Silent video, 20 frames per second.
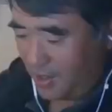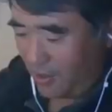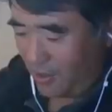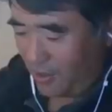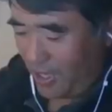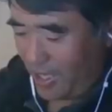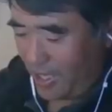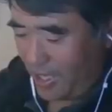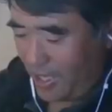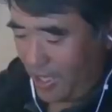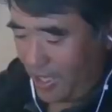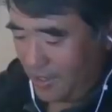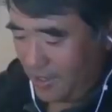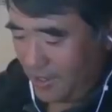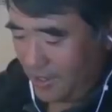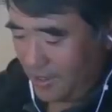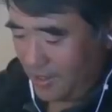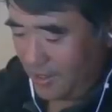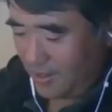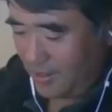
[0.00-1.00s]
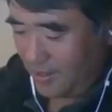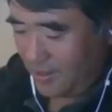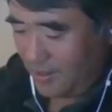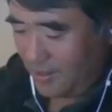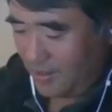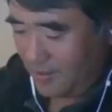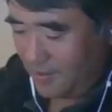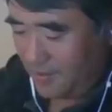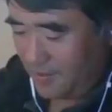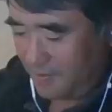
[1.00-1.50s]
saw this, he said
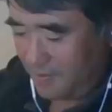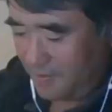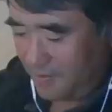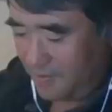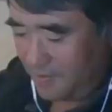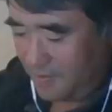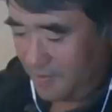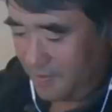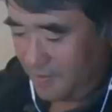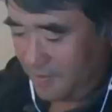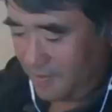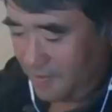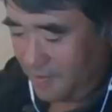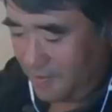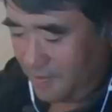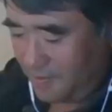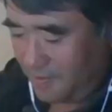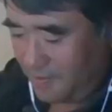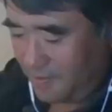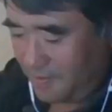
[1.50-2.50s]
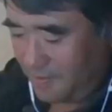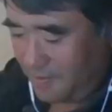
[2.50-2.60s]
it's inexcusable